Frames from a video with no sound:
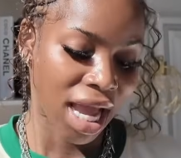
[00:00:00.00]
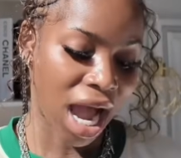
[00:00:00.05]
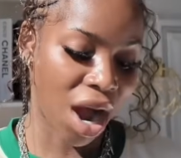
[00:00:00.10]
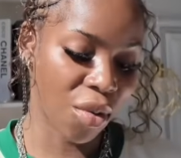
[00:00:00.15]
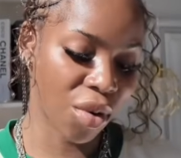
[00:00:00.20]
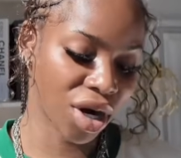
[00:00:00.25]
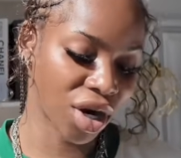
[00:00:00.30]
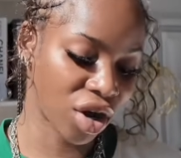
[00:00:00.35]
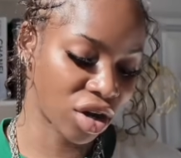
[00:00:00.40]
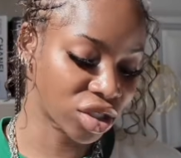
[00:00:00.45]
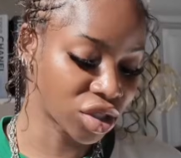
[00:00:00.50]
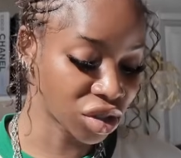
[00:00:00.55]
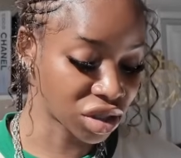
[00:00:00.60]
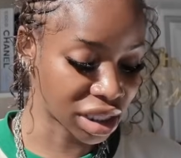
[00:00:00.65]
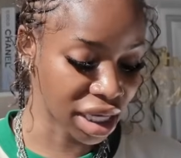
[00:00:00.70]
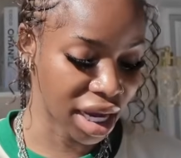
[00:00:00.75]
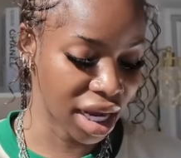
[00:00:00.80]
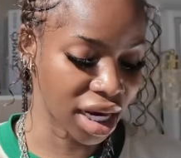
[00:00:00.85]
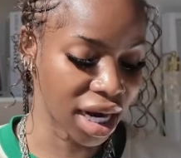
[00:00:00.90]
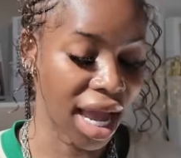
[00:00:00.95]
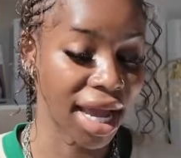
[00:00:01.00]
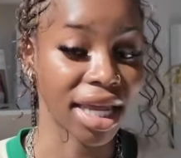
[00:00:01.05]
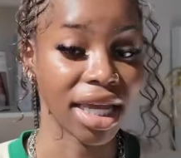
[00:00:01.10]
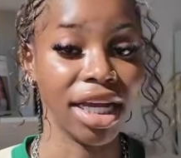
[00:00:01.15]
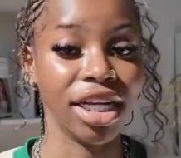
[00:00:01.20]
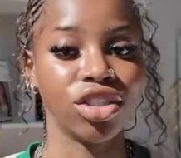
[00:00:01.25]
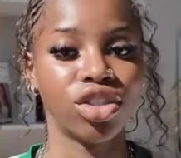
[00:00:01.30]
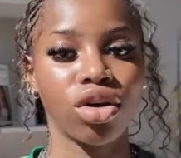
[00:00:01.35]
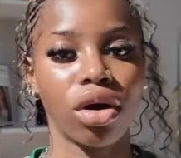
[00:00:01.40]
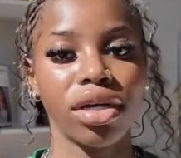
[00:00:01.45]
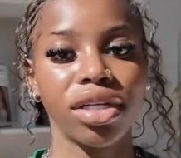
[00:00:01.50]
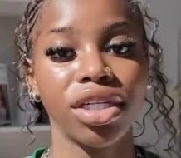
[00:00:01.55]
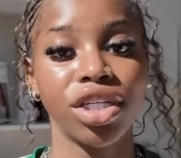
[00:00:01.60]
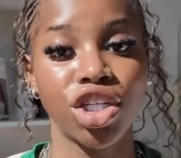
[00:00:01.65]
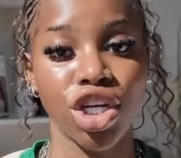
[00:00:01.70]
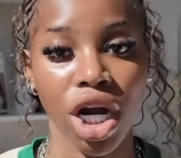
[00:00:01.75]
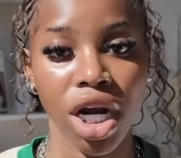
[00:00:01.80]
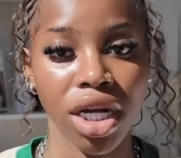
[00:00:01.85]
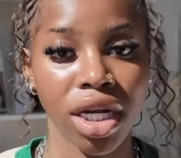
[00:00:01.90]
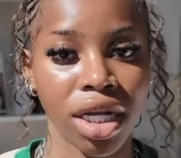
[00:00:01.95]
I want to also say like enjoy the
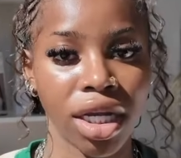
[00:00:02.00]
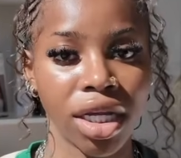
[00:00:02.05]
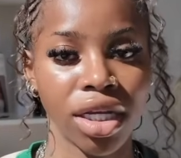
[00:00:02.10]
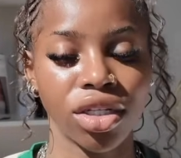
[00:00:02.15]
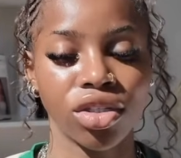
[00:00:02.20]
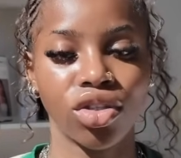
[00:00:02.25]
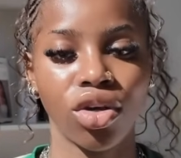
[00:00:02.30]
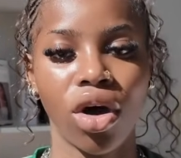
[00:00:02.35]
journey.